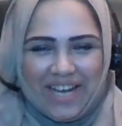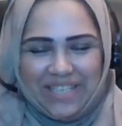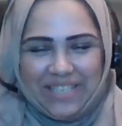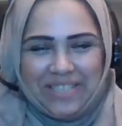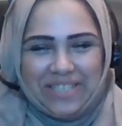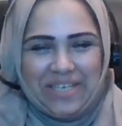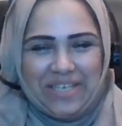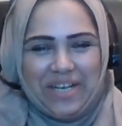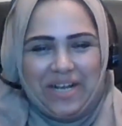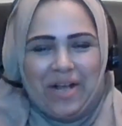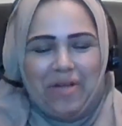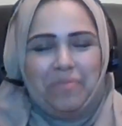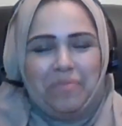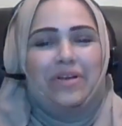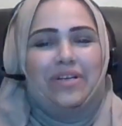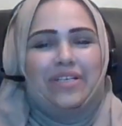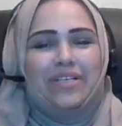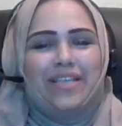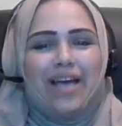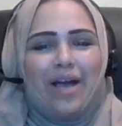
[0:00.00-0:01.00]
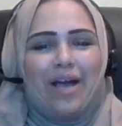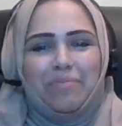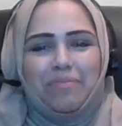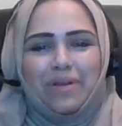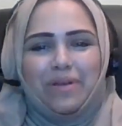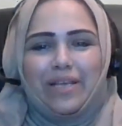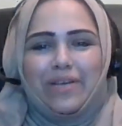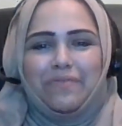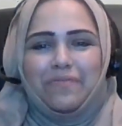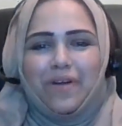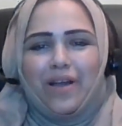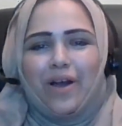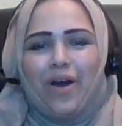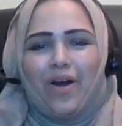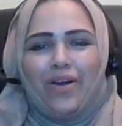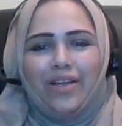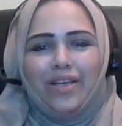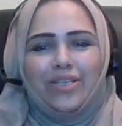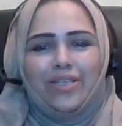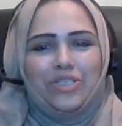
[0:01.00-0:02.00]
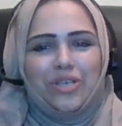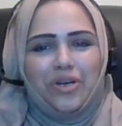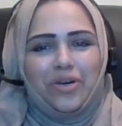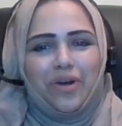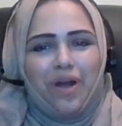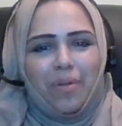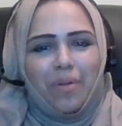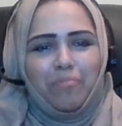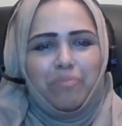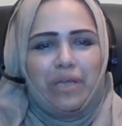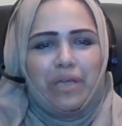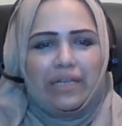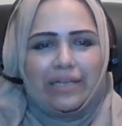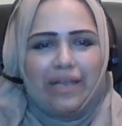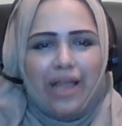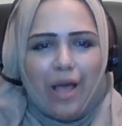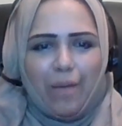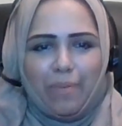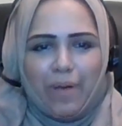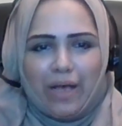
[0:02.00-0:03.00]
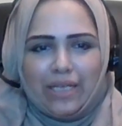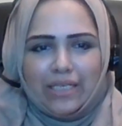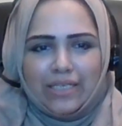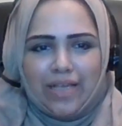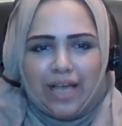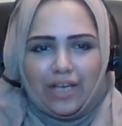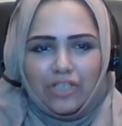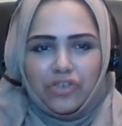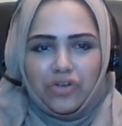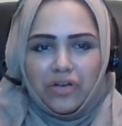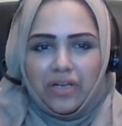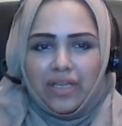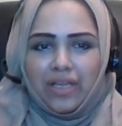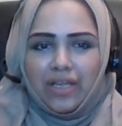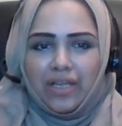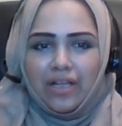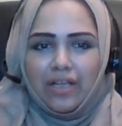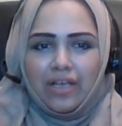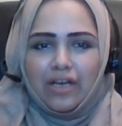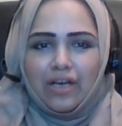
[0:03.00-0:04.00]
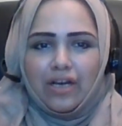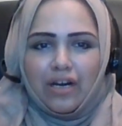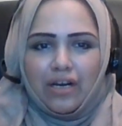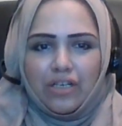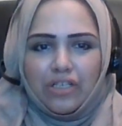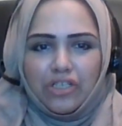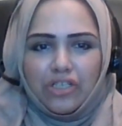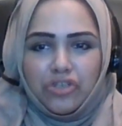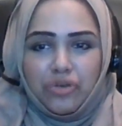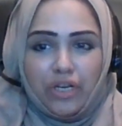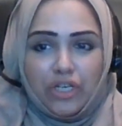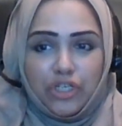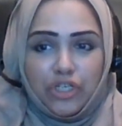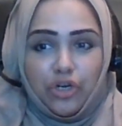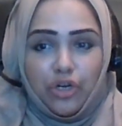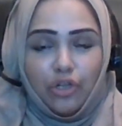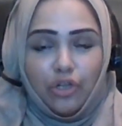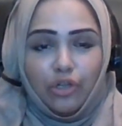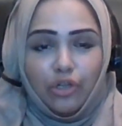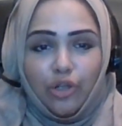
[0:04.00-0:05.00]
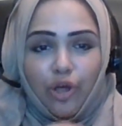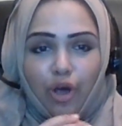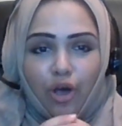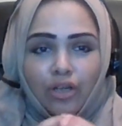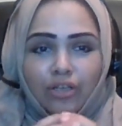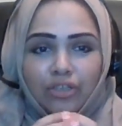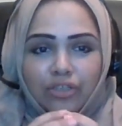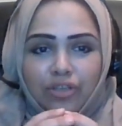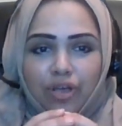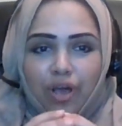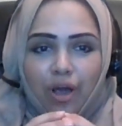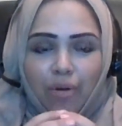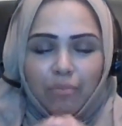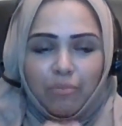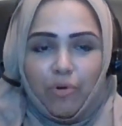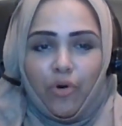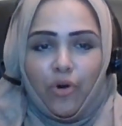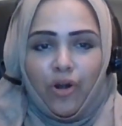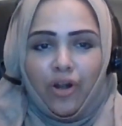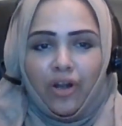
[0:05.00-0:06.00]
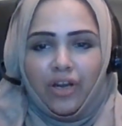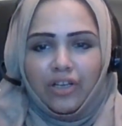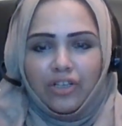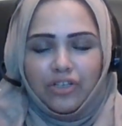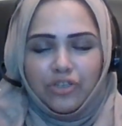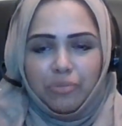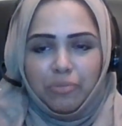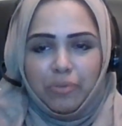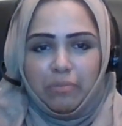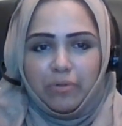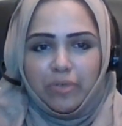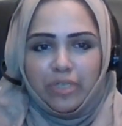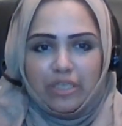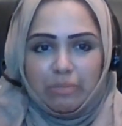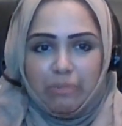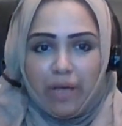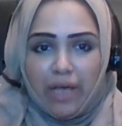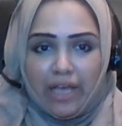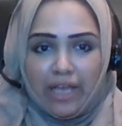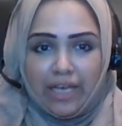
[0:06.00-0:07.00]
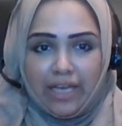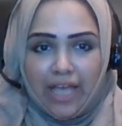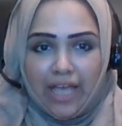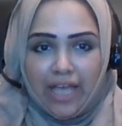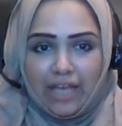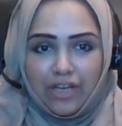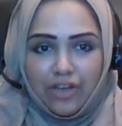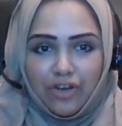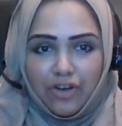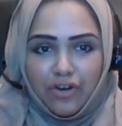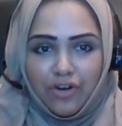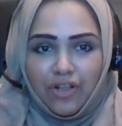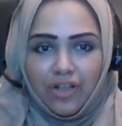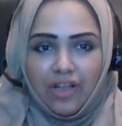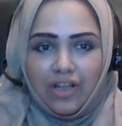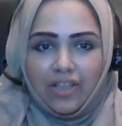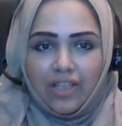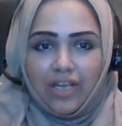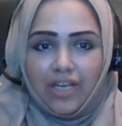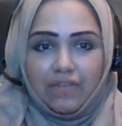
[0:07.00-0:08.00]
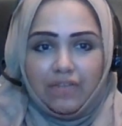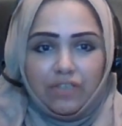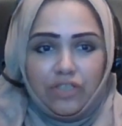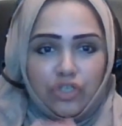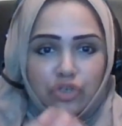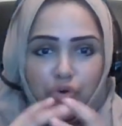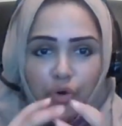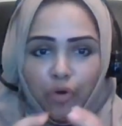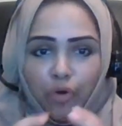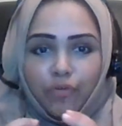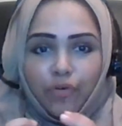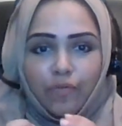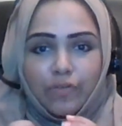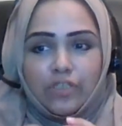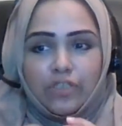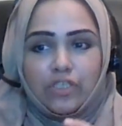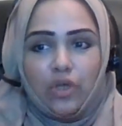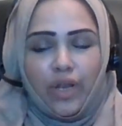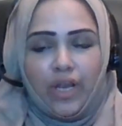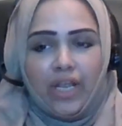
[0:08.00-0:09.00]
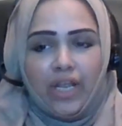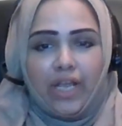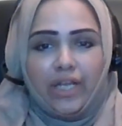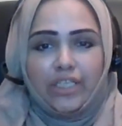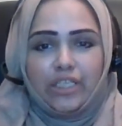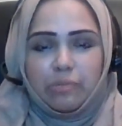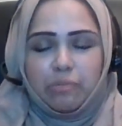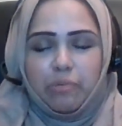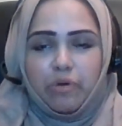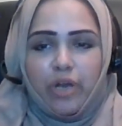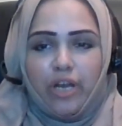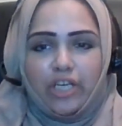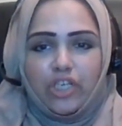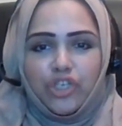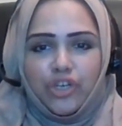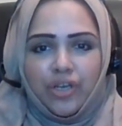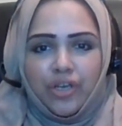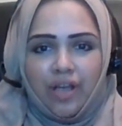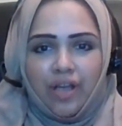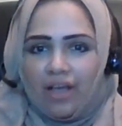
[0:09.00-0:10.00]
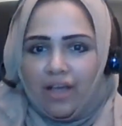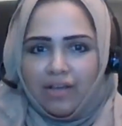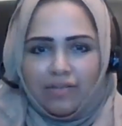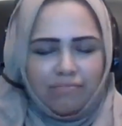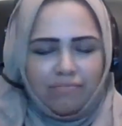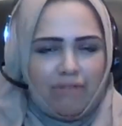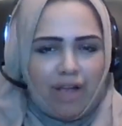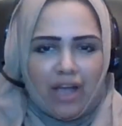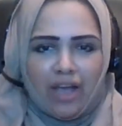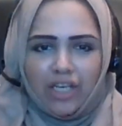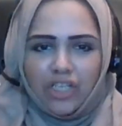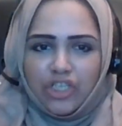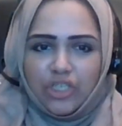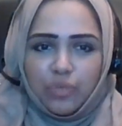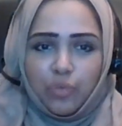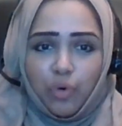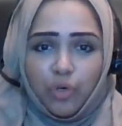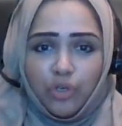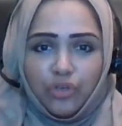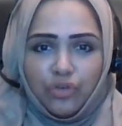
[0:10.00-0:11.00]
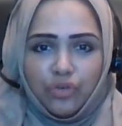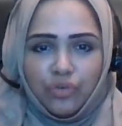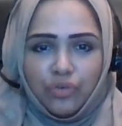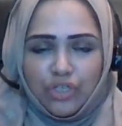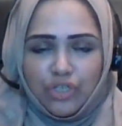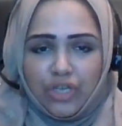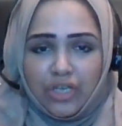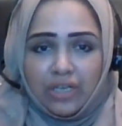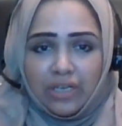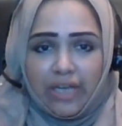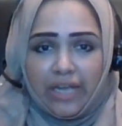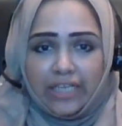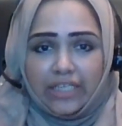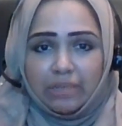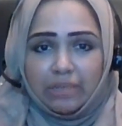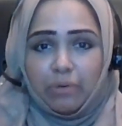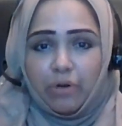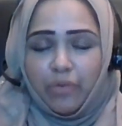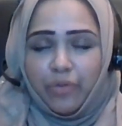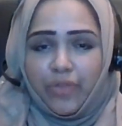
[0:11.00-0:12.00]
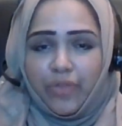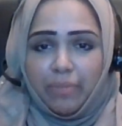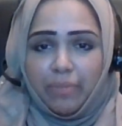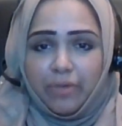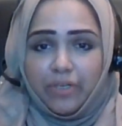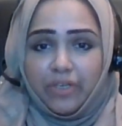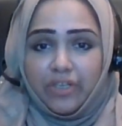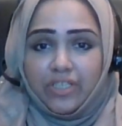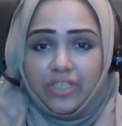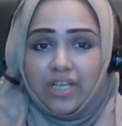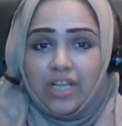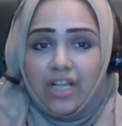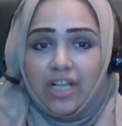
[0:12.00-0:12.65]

nice, because I believe on Instagram Beat Lab has actually treasured a lot more into people's mind, and that has trove of sonic inspiration. I just want you to shed a light about that, because